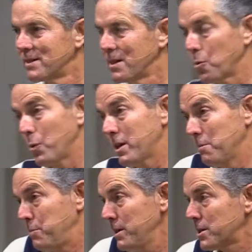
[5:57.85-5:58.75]
You know, we
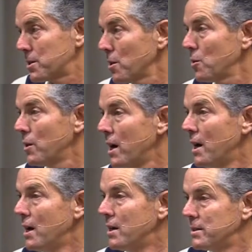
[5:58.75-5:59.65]
can be so
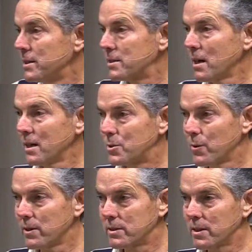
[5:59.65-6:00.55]
dishonest
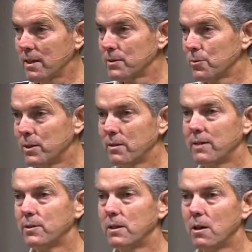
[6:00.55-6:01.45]
with ourselves that we don't
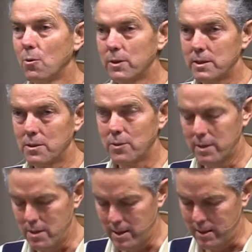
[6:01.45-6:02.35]
even know what's
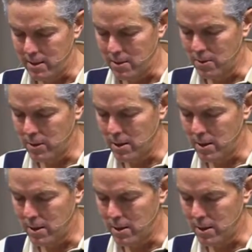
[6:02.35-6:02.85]
going on in our own